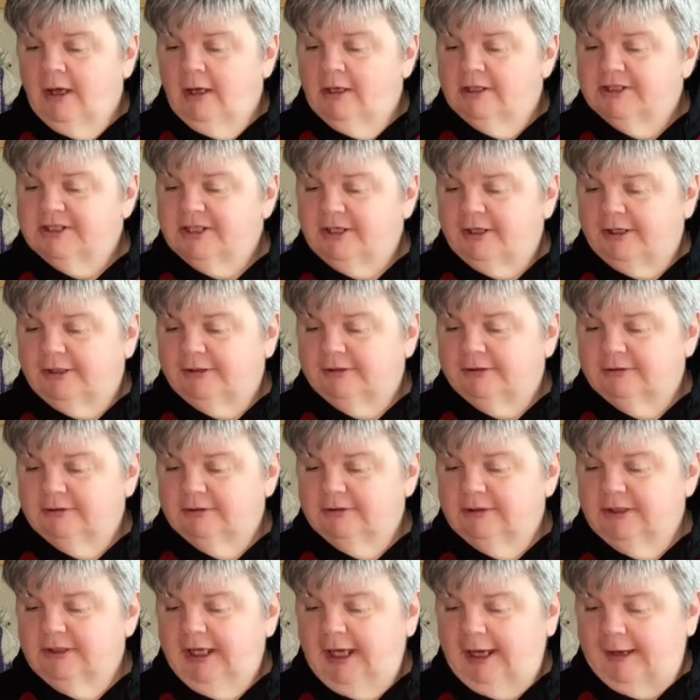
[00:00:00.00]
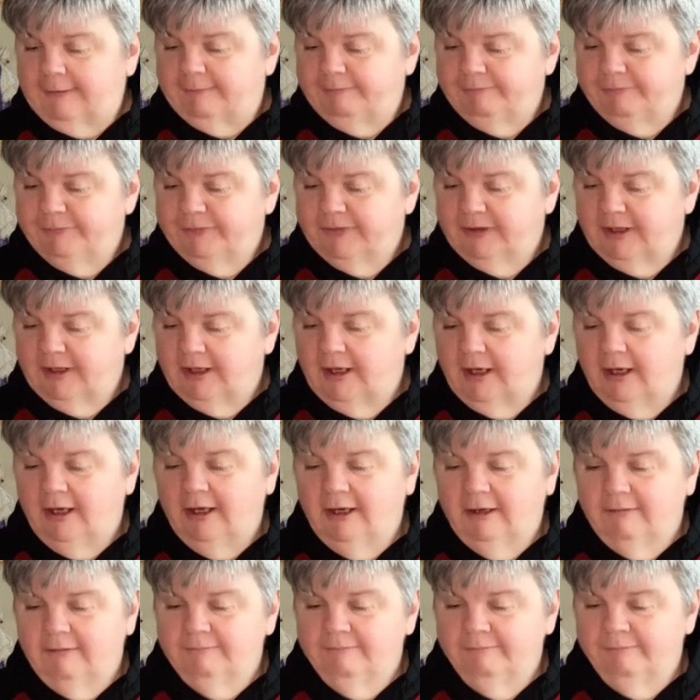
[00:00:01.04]
So yeah,
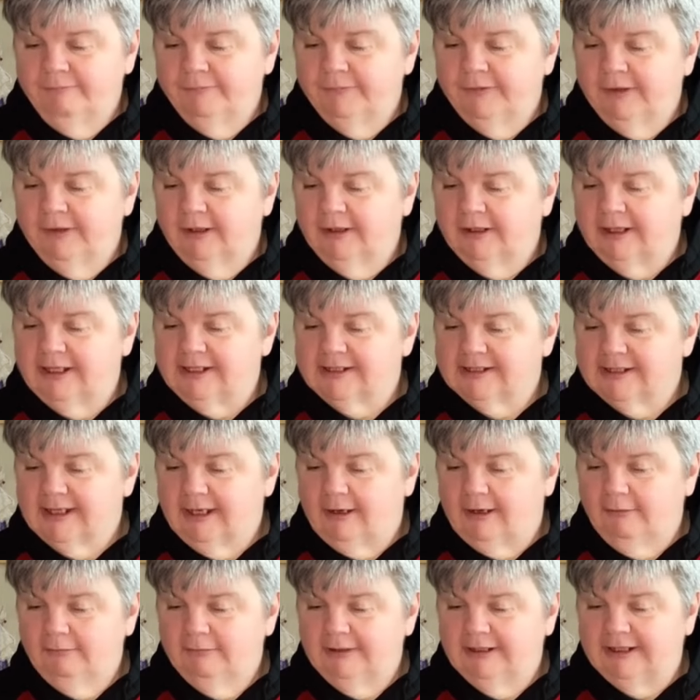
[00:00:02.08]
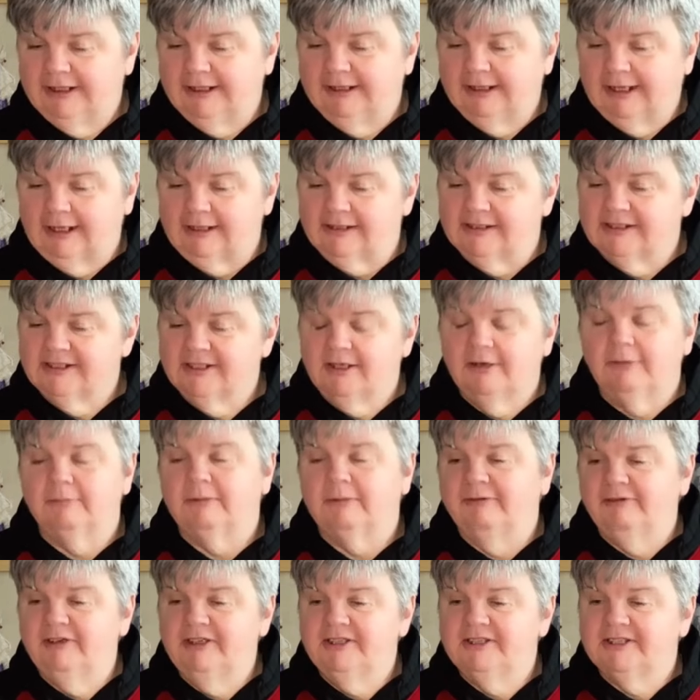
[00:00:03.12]
let's get on with it then. So my
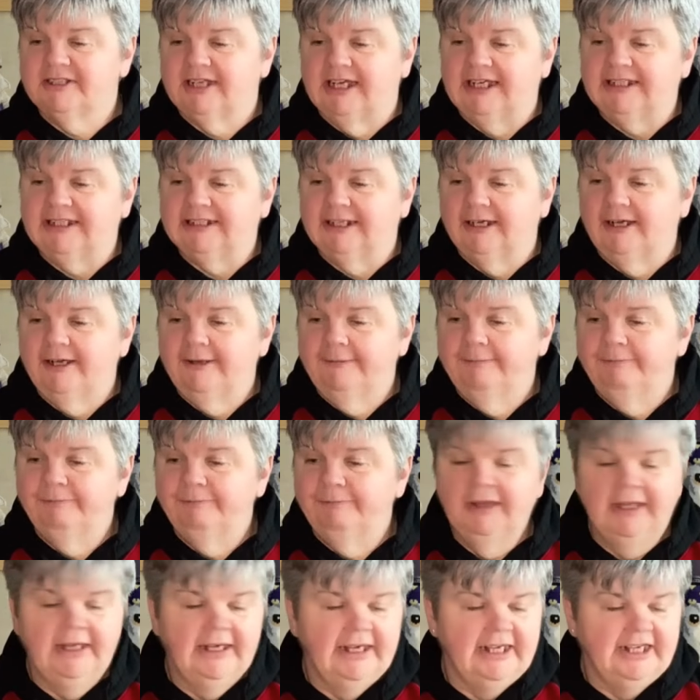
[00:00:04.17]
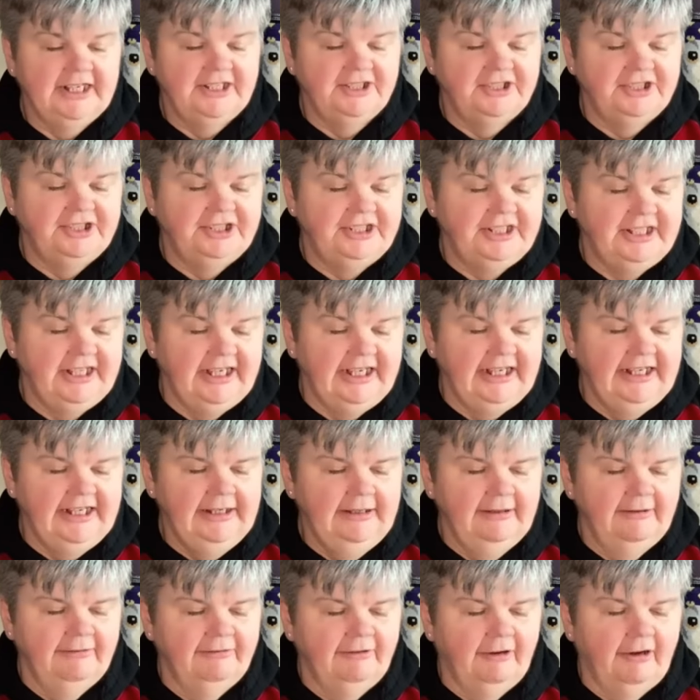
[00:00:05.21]
first letter is
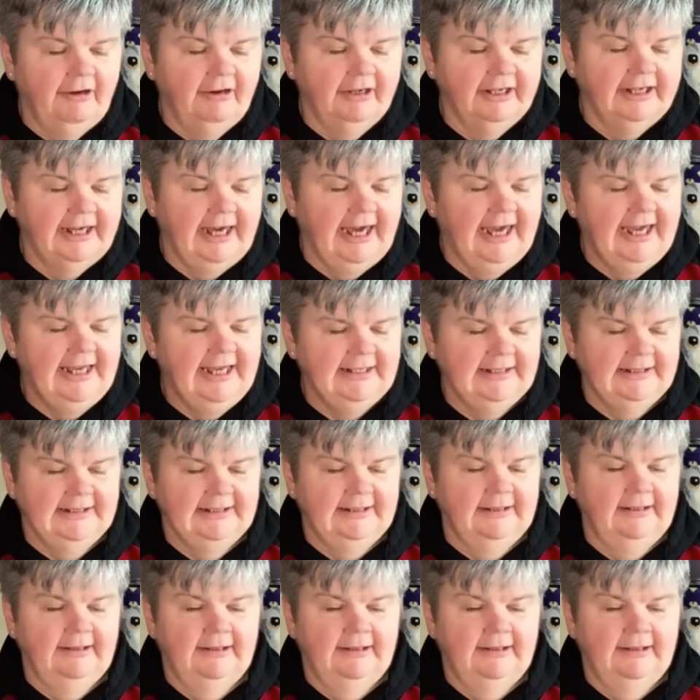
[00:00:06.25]
G for get.